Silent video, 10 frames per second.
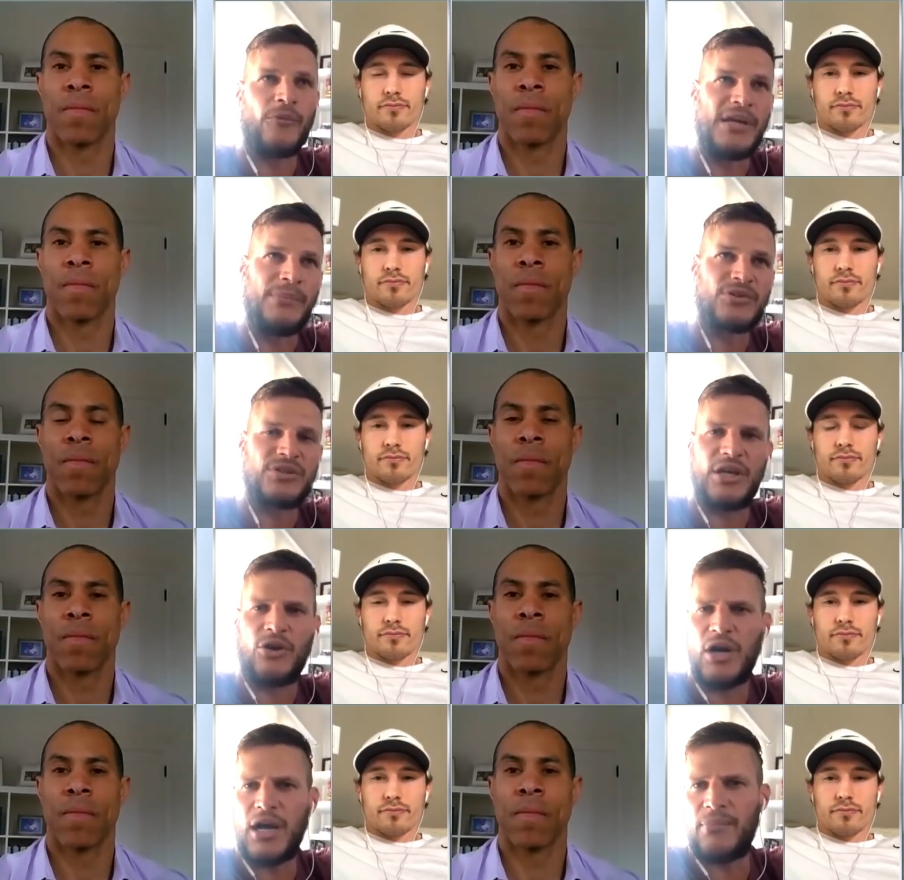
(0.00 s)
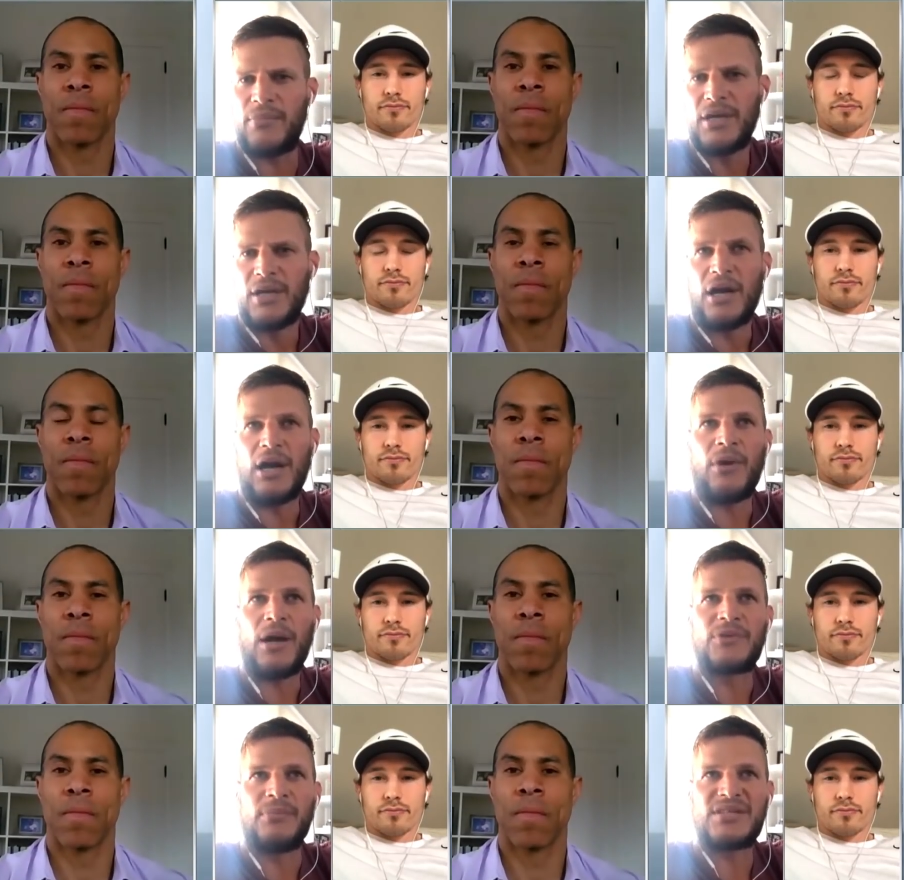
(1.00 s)
Speaker 1: people say, I'm
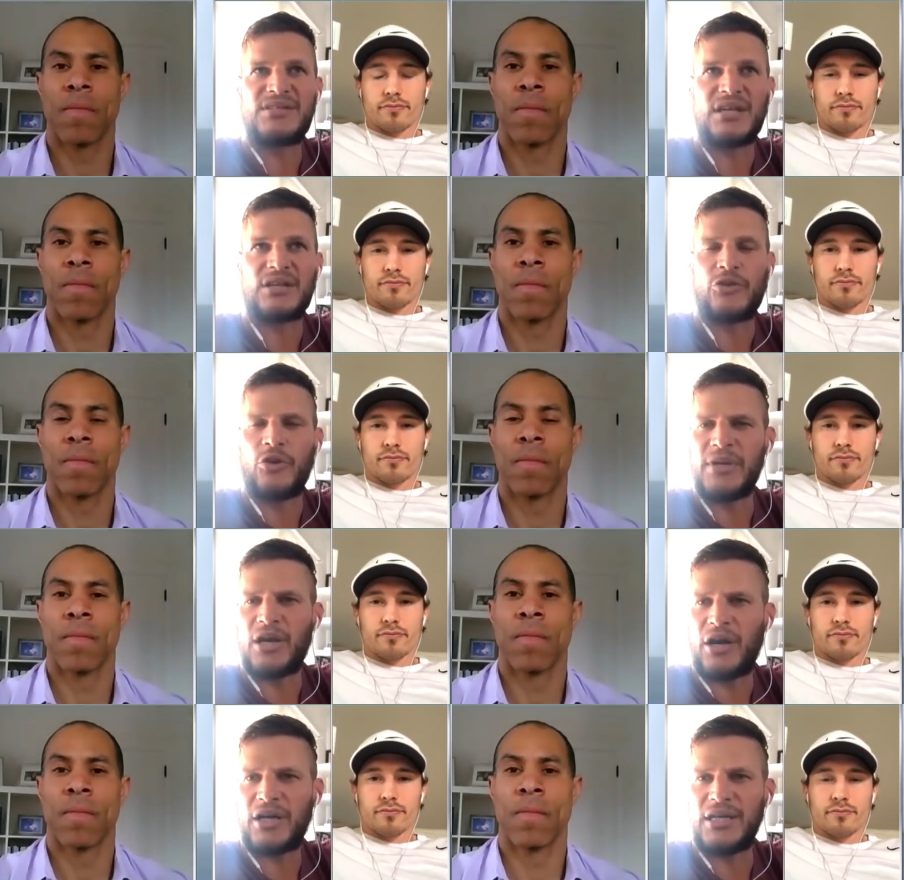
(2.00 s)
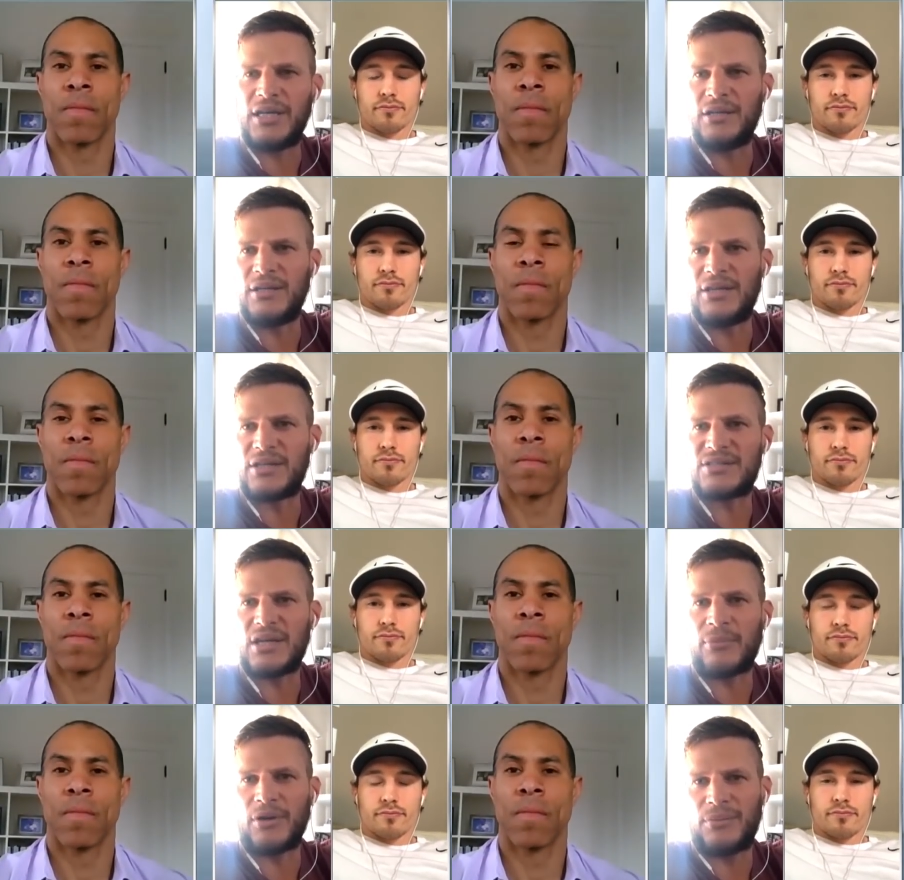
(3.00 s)
optimistic that there'll be hockey in the
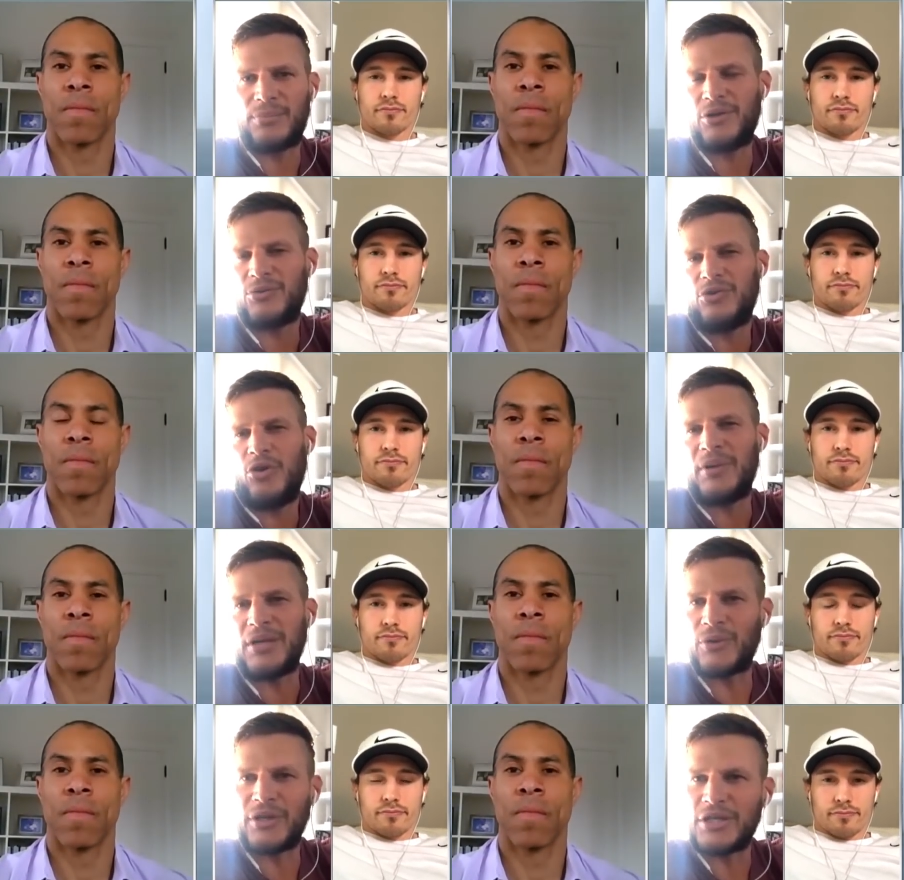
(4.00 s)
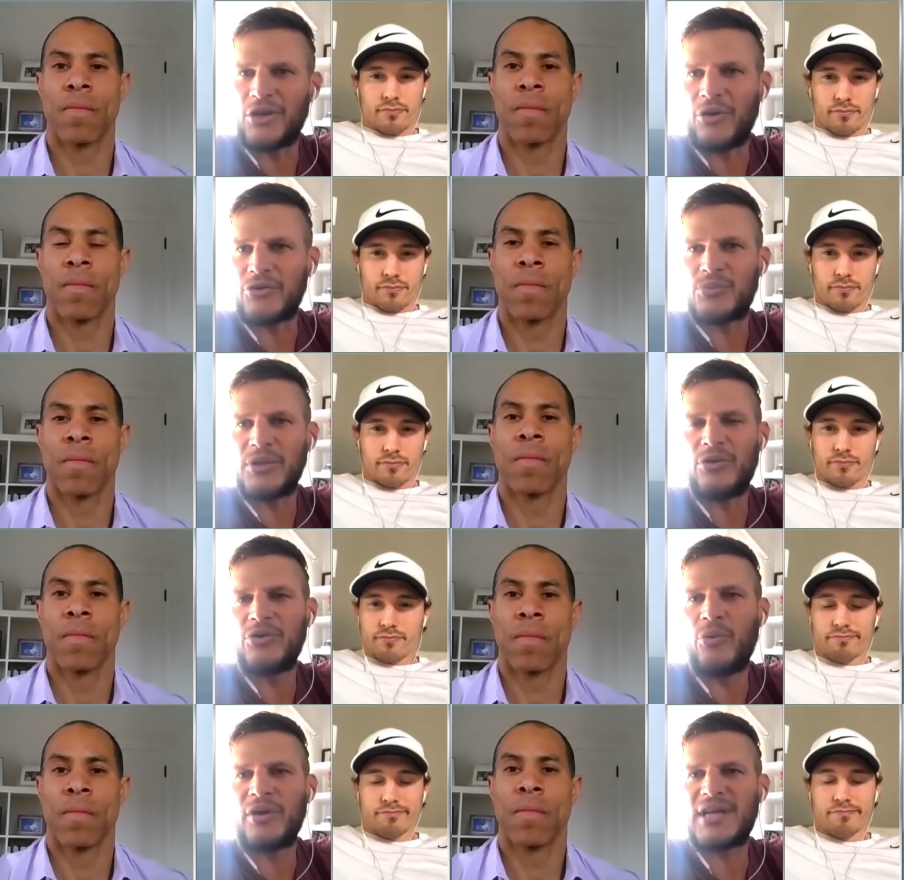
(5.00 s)
summer, but nobody really knows. We don't know what's